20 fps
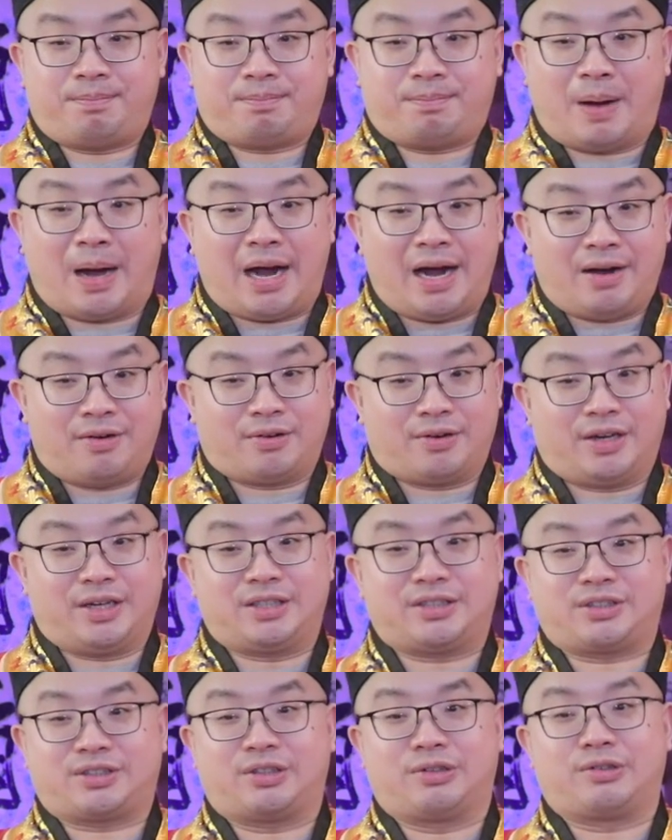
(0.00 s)
power is
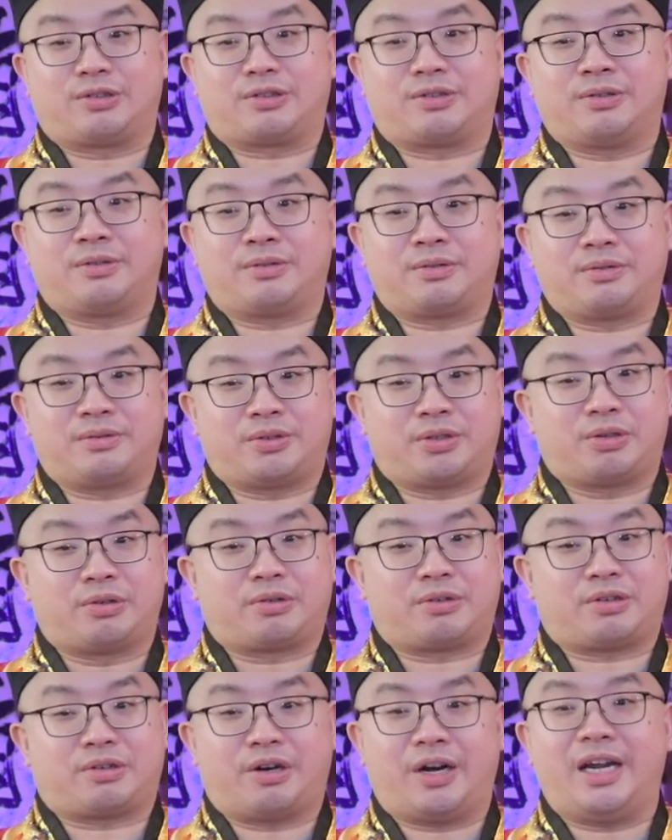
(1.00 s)
so
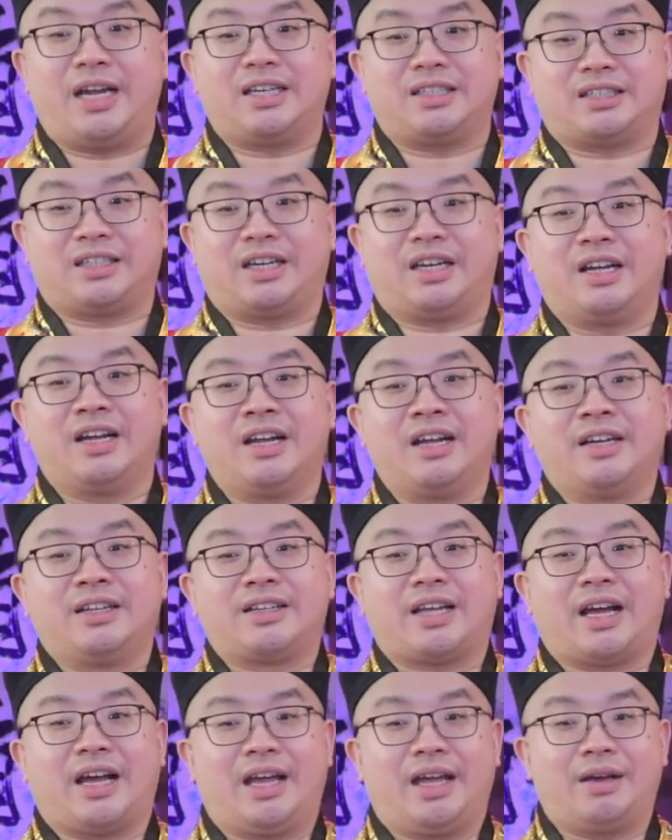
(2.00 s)
crazy
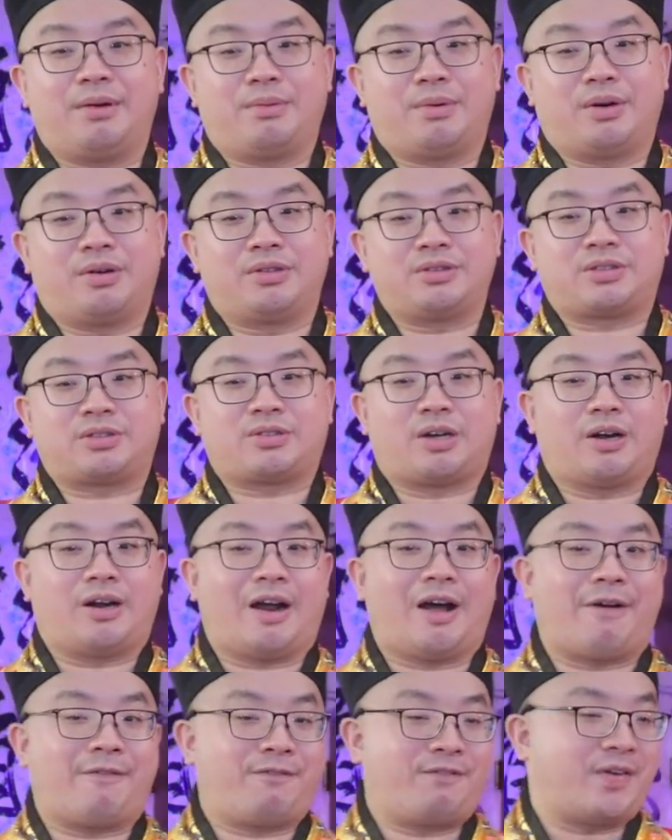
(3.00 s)
that it will start
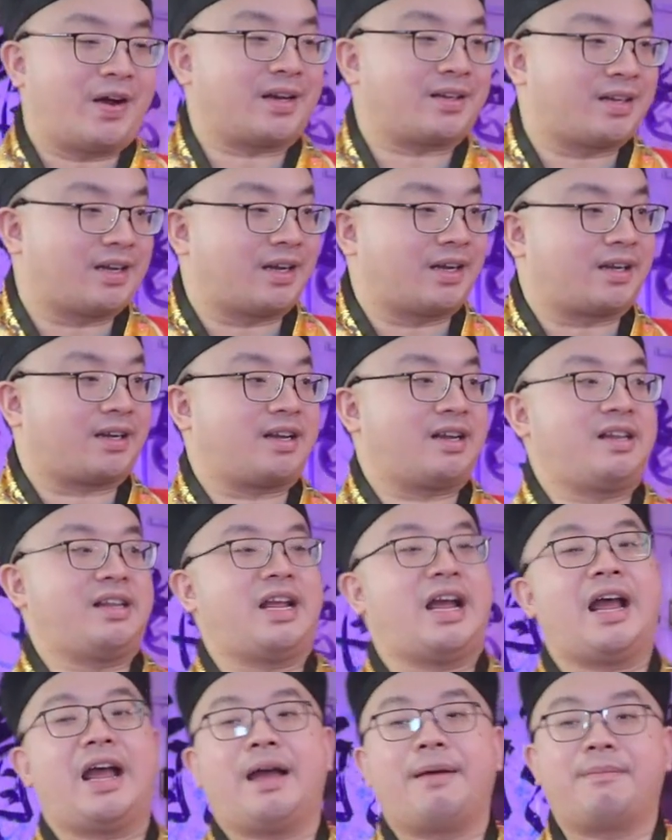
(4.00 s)
affecting and
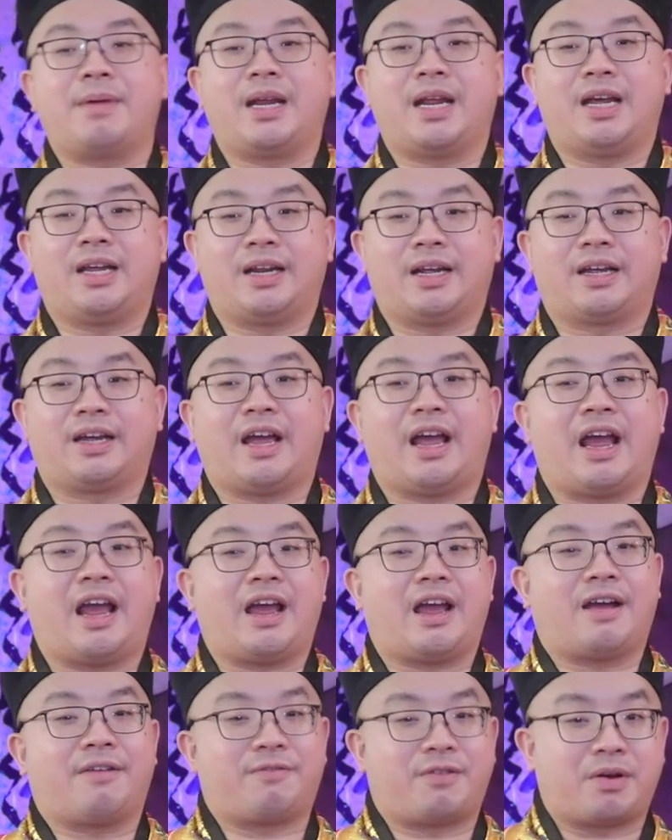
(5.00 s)
contaminating
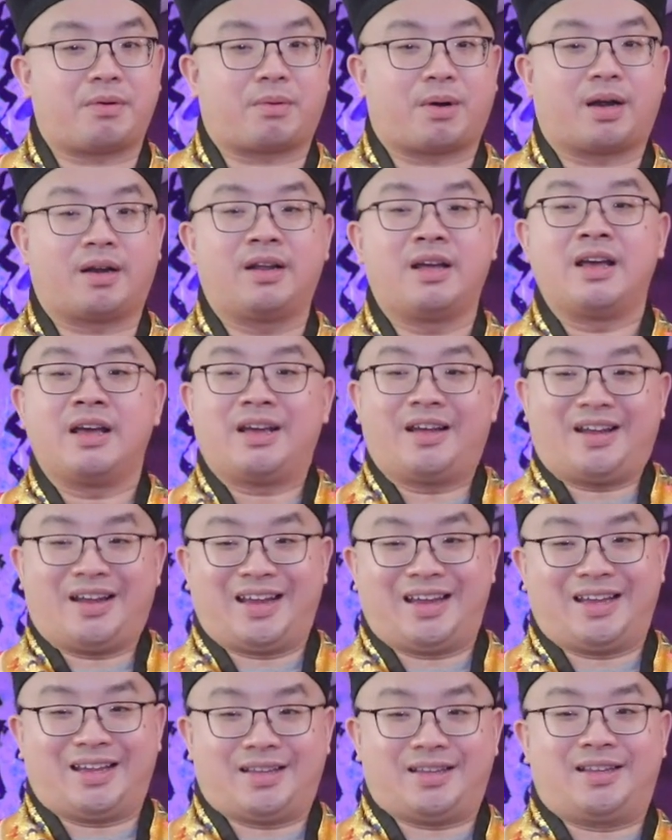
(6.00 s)
everyone
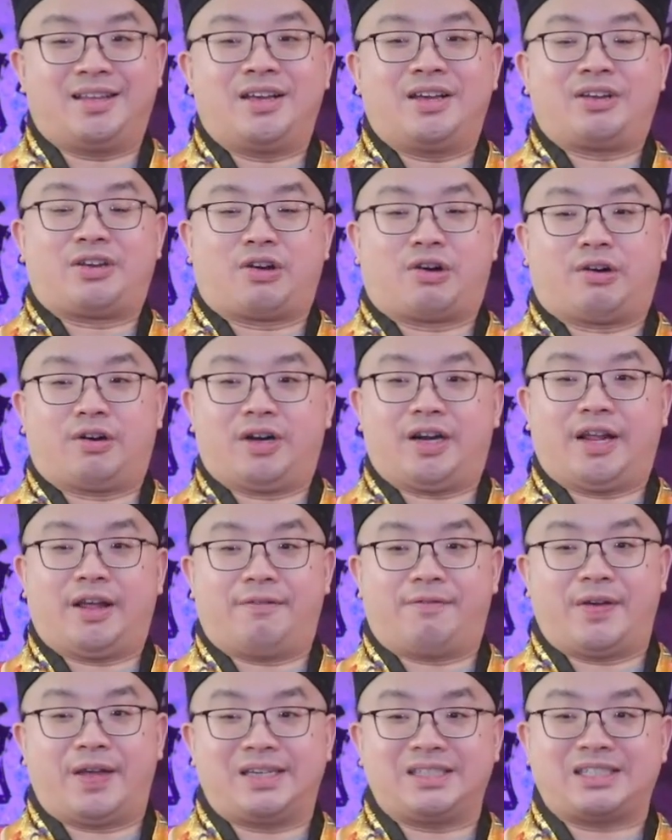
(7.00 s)
in your
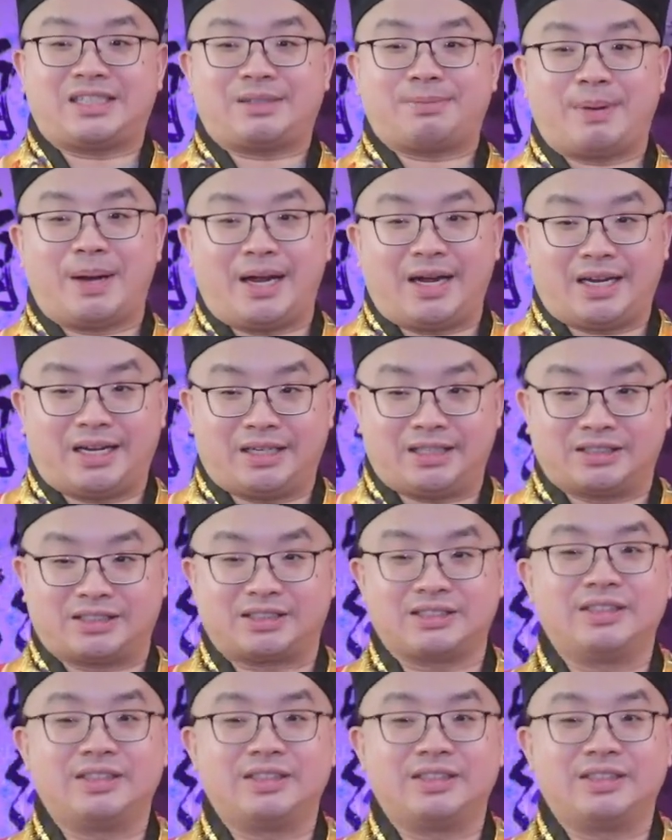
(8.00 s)
living space.